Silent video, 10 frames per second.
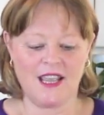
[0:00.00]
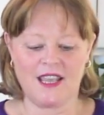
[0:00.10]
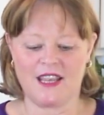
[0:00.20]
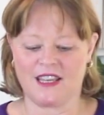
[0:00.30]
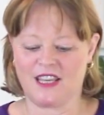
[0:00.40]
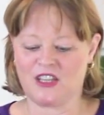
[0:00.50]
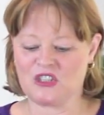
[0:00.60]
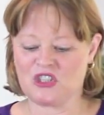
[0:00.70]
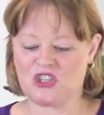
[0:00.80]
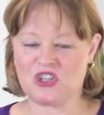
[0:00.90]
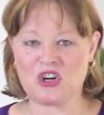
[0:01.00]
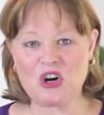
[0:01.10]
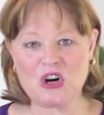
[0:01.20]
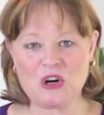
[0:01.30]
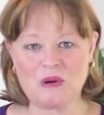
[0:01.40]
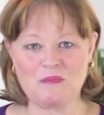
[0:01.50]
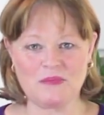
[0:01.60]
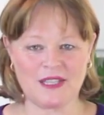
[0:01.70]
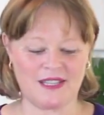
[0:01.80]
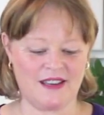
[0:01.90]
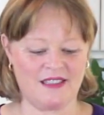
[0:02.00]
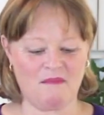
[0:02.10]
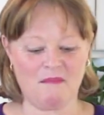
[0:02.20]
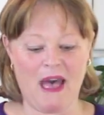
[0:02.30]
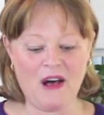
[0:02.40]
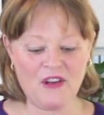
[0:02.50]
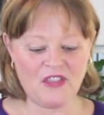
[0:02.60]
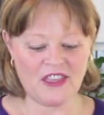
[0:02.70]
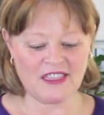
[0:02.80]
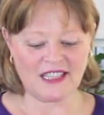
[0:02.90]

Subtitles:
It kills germs in the mouth and the